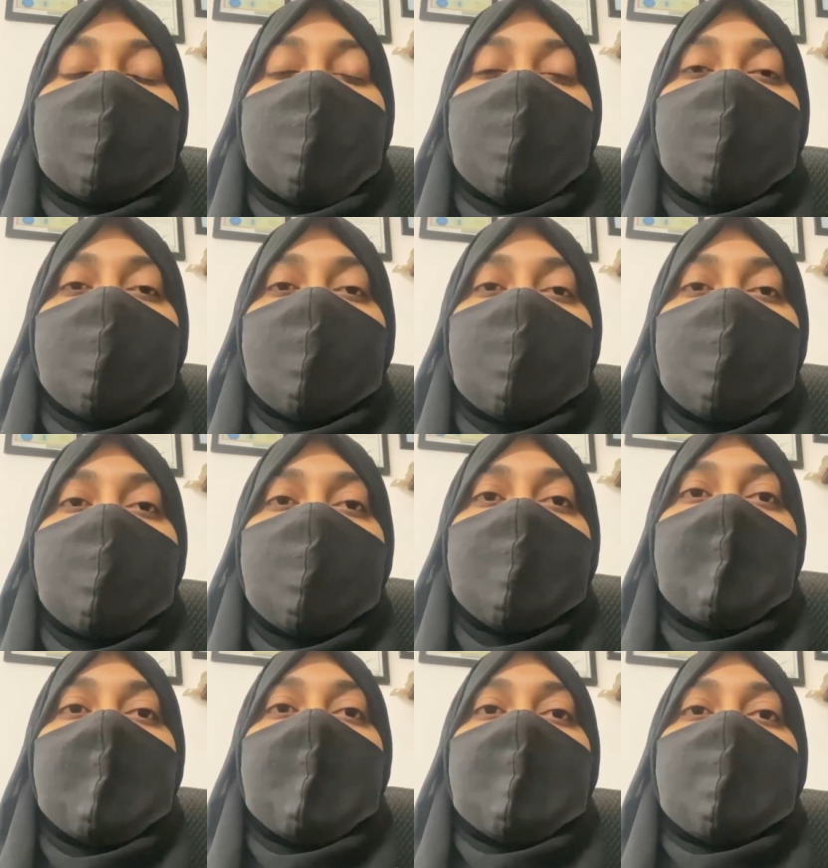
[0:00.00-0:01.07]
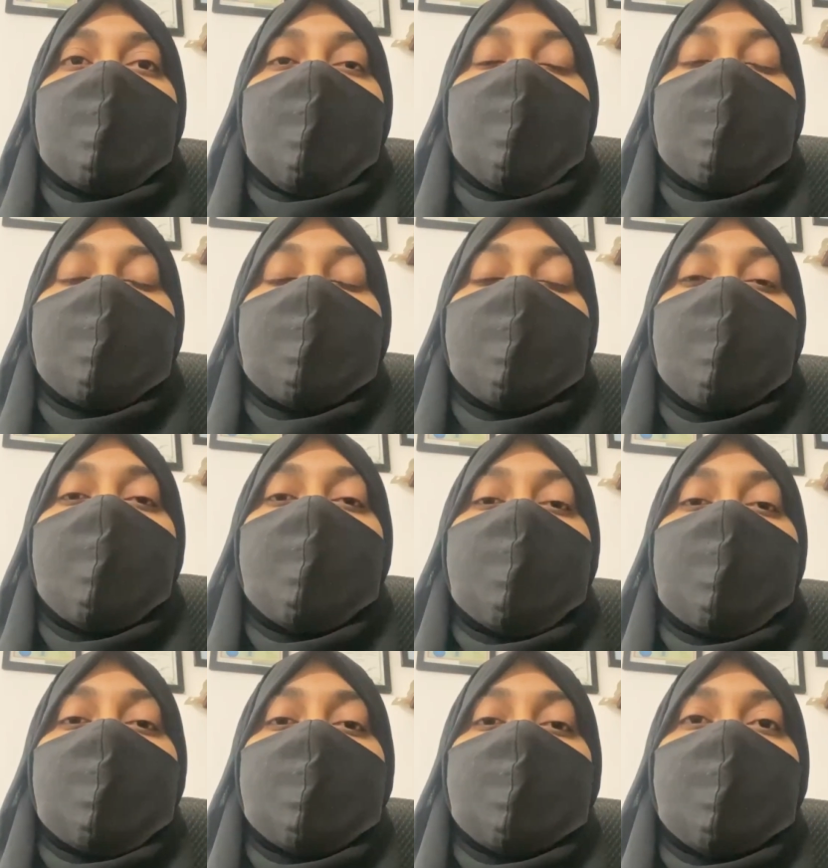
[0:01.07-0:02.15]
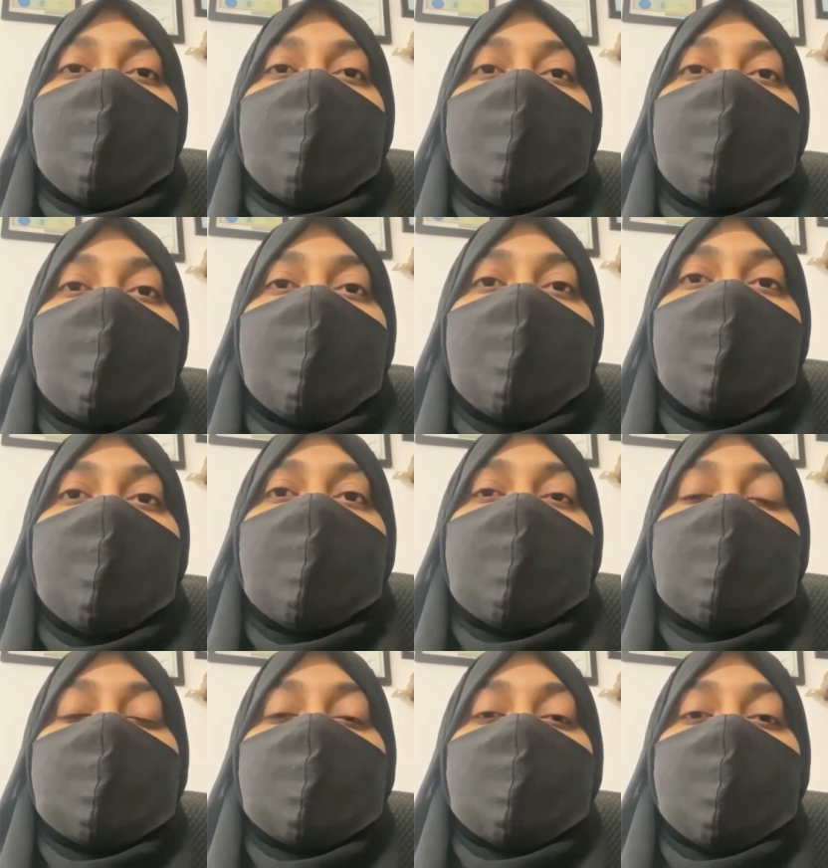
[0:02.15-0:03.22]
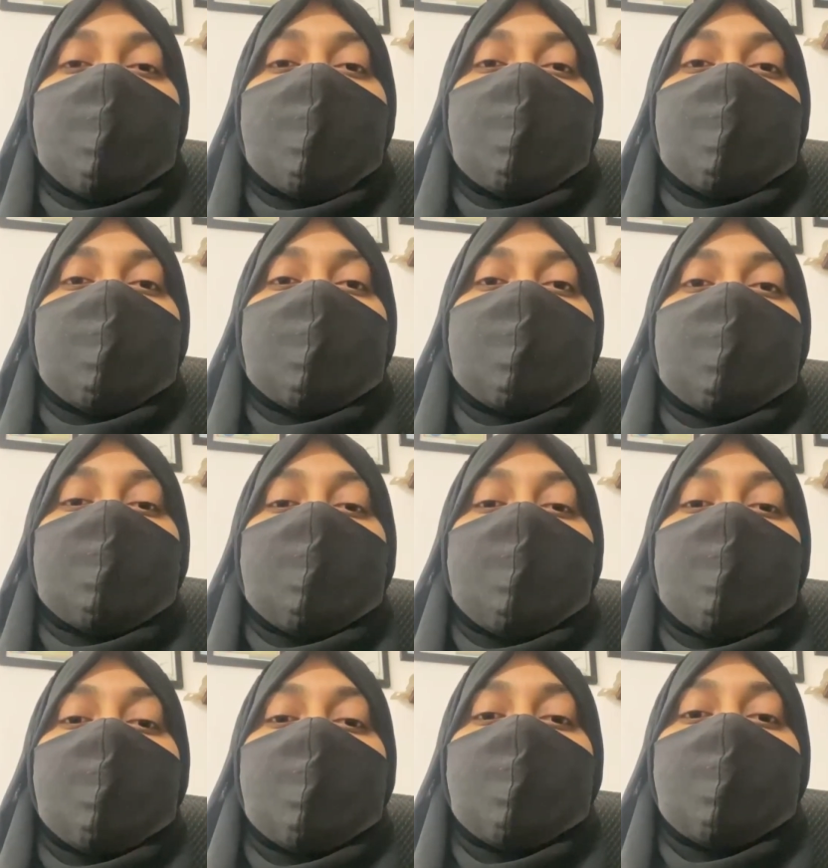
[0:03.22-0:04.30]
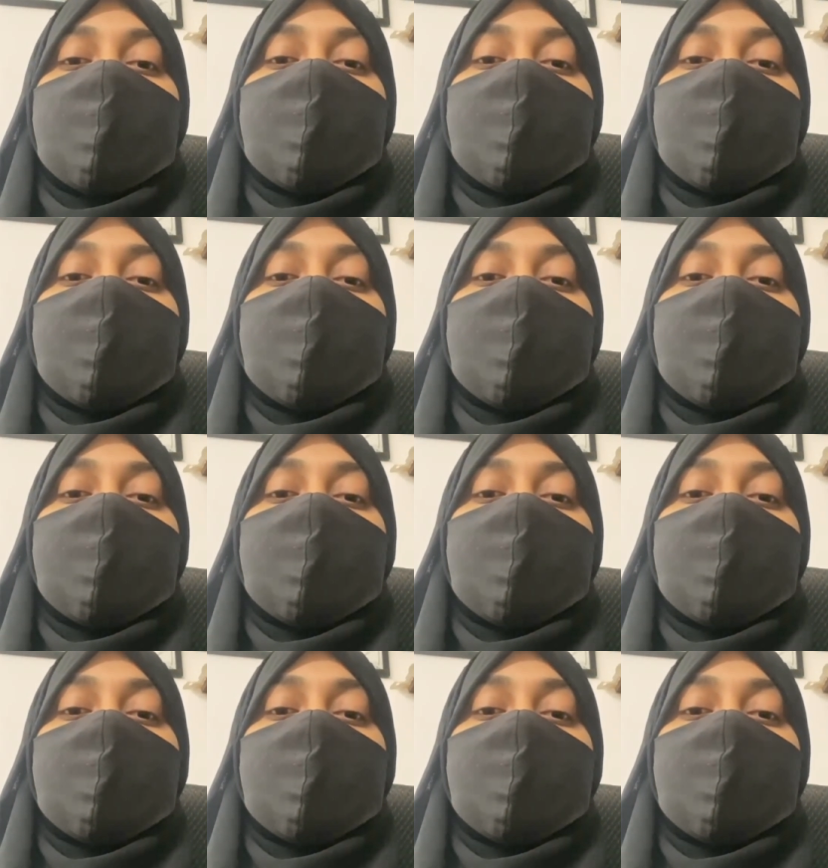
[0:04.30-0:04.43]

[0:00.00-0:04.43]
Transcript: like me. Thank you, MedEduPro team, Manisha and Vishishar.